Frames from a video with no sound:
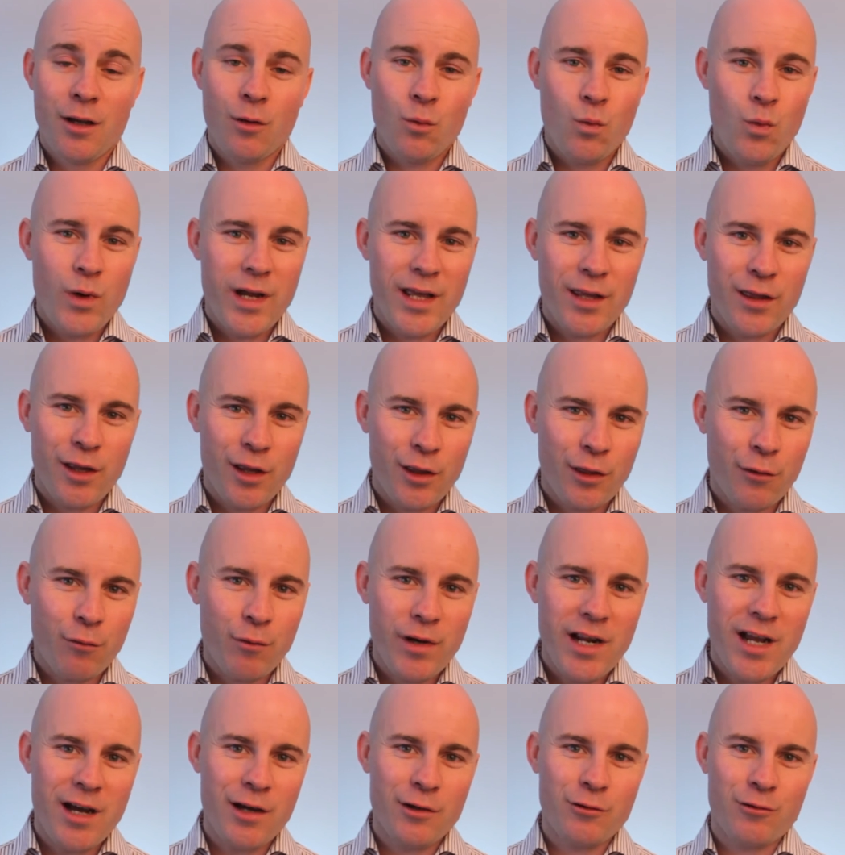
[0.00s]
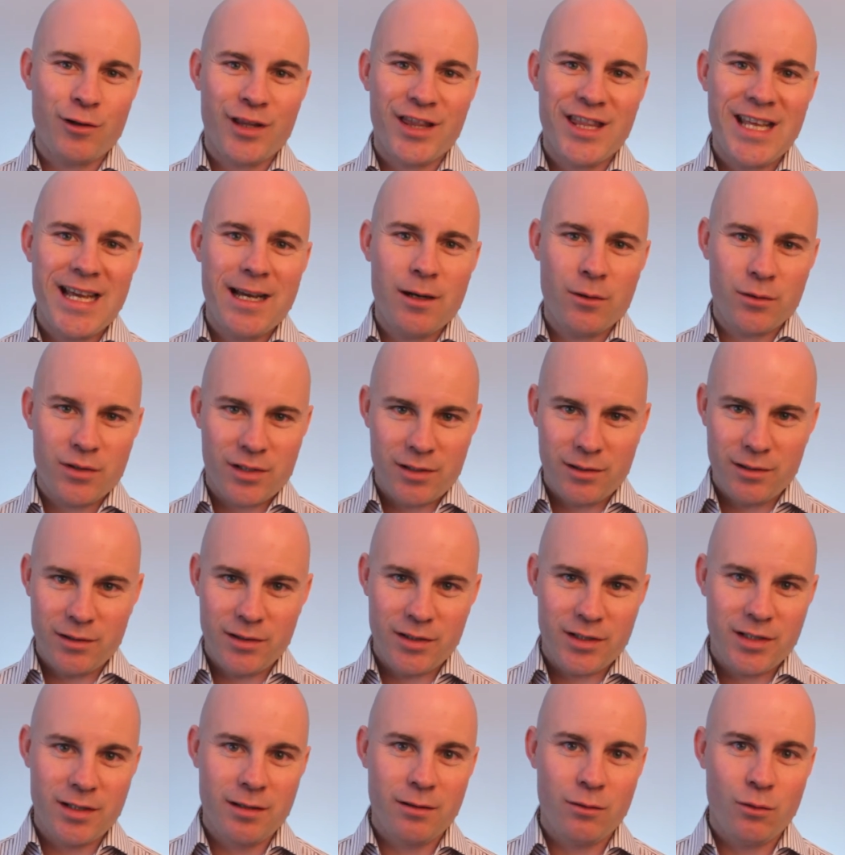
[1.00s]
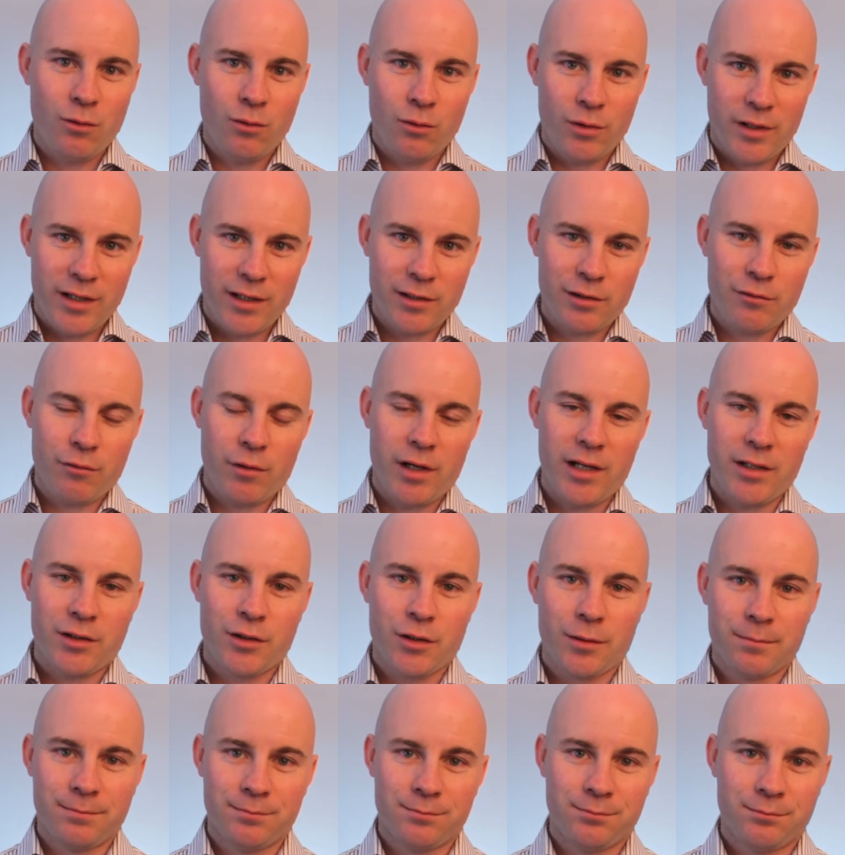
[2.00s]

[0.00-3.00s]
with 300,000 audience reach.